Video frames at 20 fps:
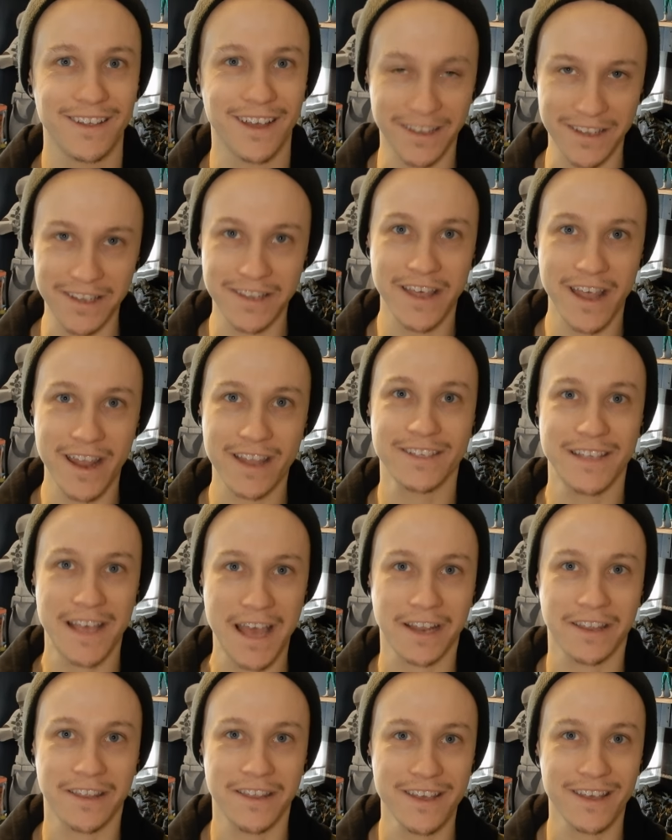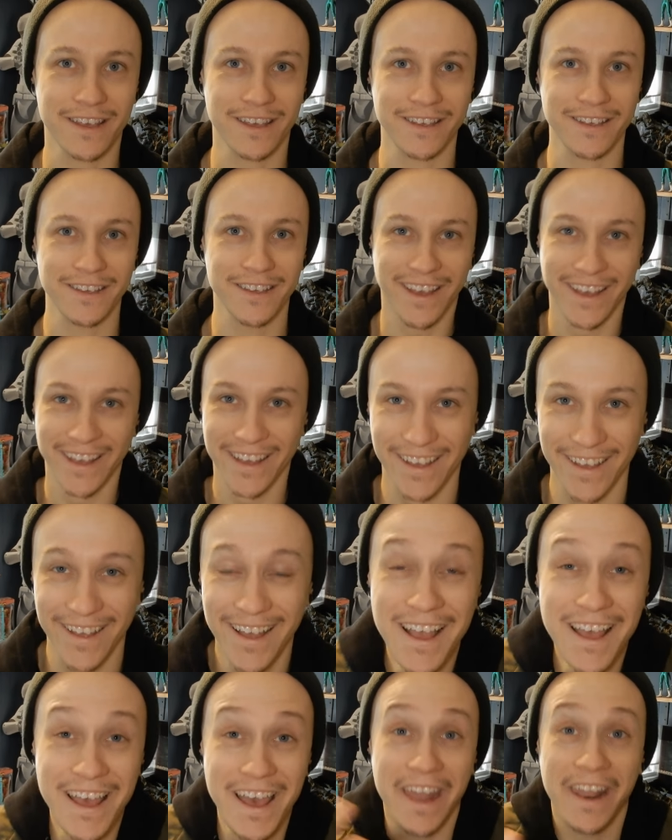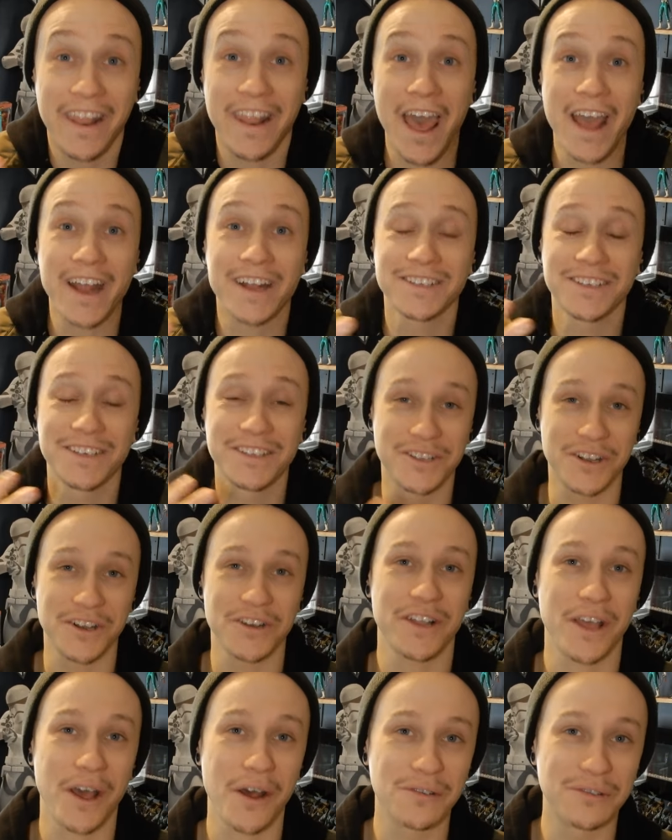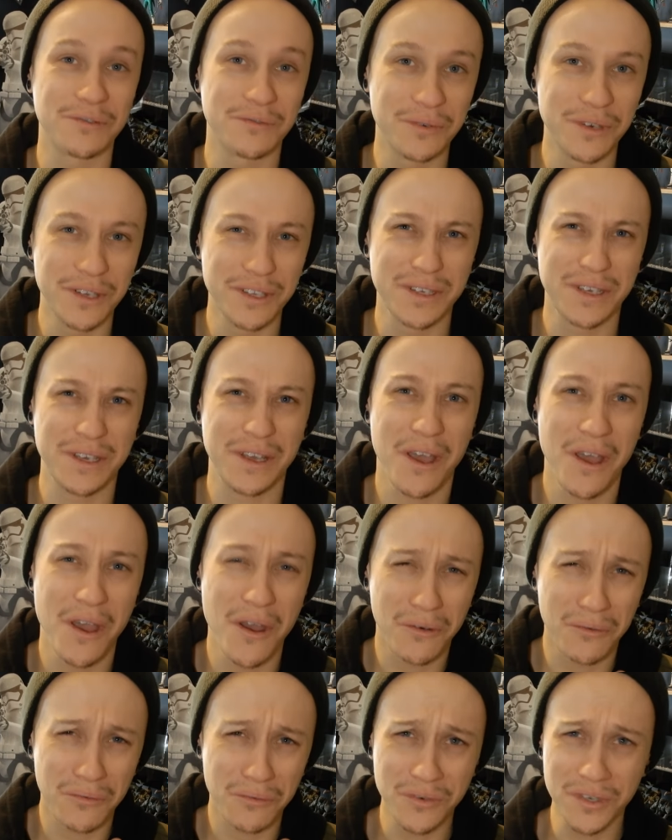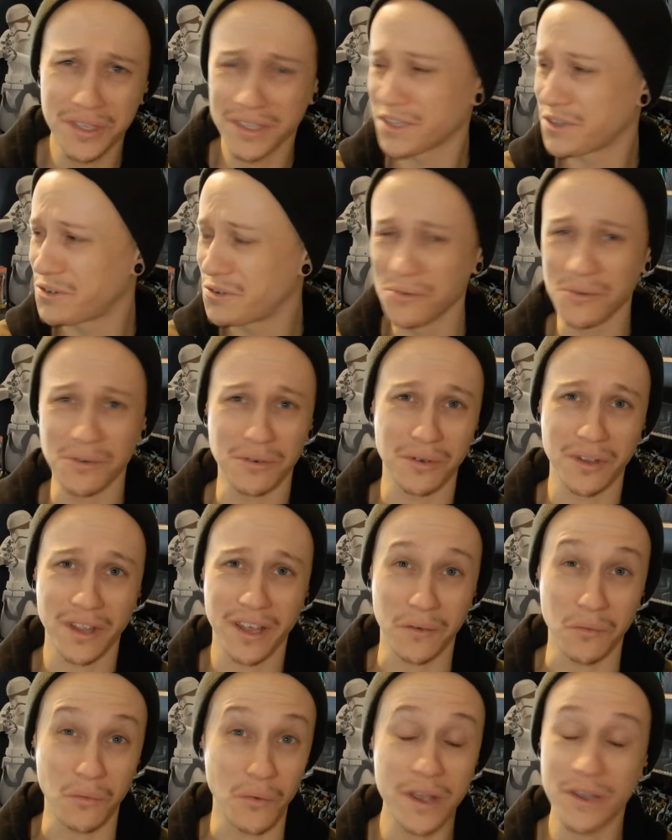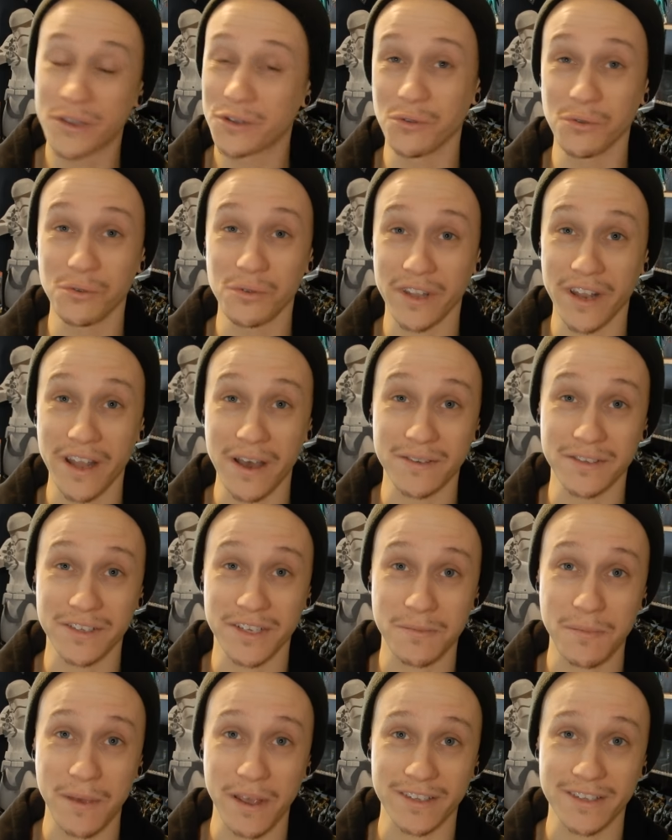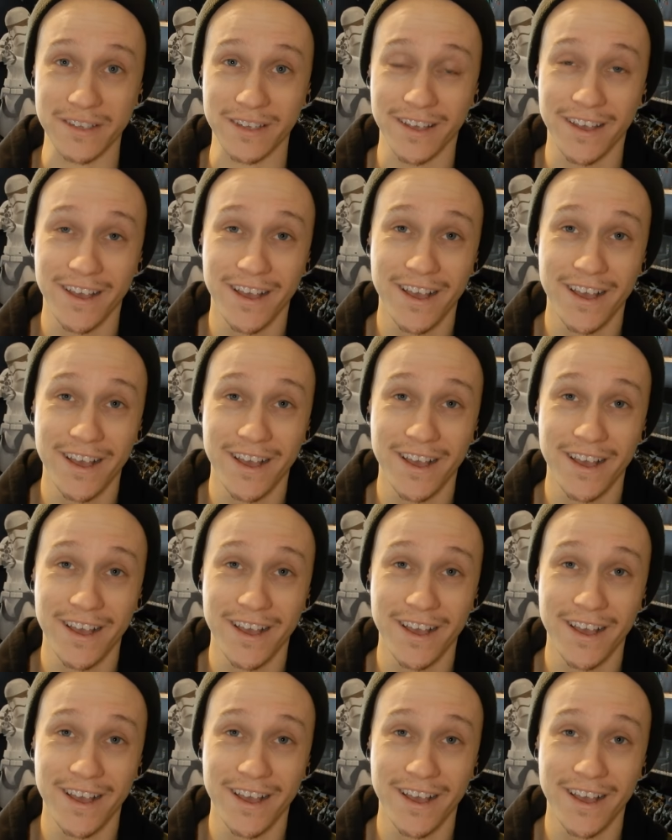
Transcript: I did that exact thing. And it actually turned out really, really cool, like way cooler than I was expecting.